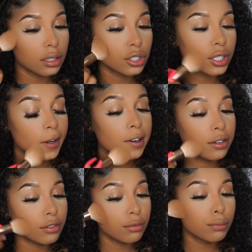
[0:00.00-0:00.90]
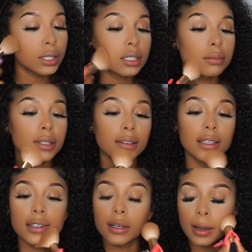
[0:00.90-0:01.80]
Sheriff puts me
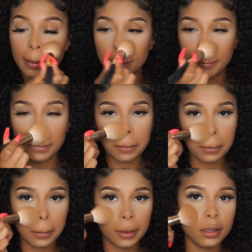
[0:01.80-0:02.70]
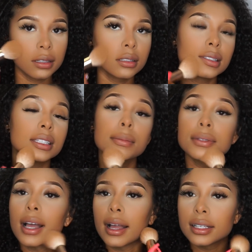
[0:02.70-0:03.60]
in zip
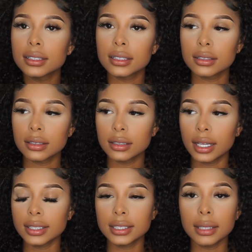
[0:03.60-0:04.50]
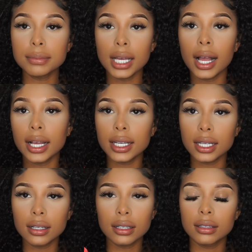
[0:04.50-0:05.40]
ties, like zip tied.
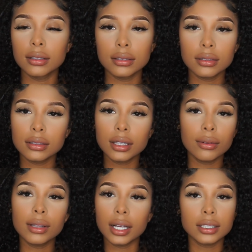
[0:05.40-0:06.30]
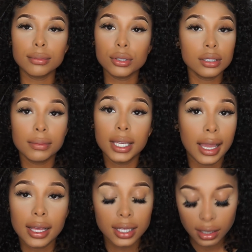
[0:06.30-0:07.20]
They were like supposed to be
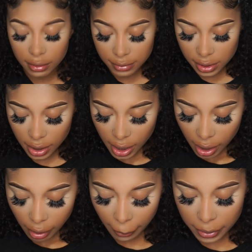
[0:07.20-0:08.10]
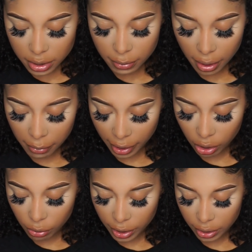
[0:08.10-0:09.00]
handcuffs. He puts me and my
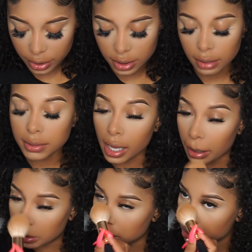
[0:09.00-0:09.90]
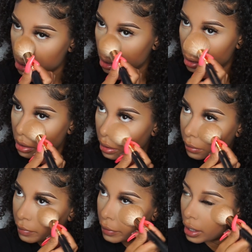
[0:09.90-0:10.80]
coworker in zip ties
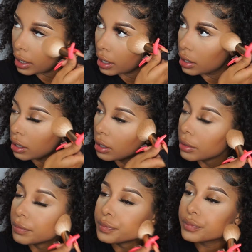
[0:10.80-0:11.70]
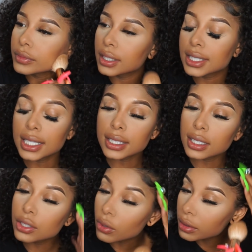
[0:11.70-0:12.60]
and sits
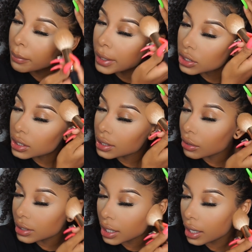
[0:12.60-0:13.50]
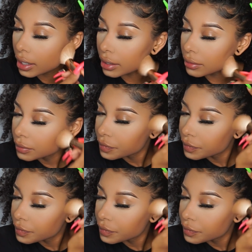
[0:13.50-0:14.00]
us on the benches outside.